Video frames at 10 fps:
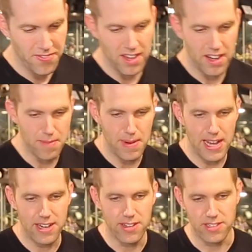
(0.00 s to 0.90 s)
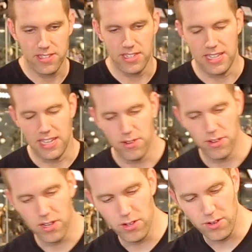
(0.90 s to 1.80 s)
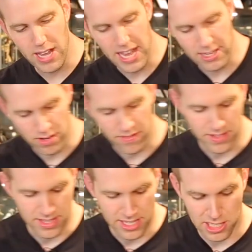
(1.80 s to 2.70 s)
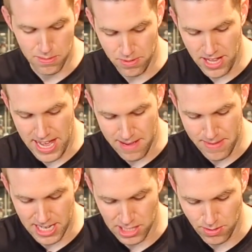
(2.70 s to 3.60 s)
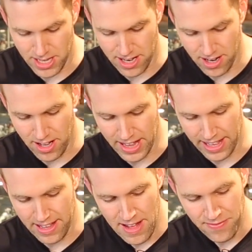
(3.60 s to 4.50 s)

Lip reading: on the back here you can see it, they do include a sort of display emitter is what they're calling it,